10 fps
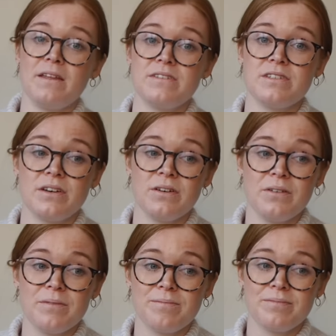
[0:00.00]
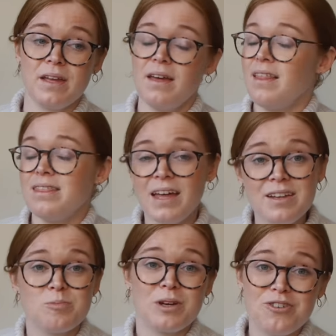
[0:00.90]
So
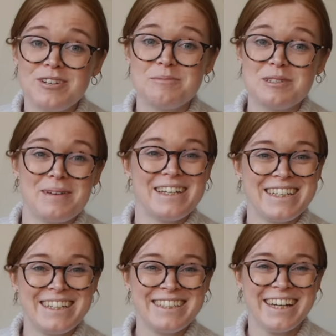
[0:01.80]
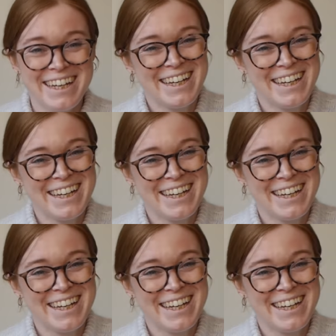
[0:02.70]
that's my Christmas message.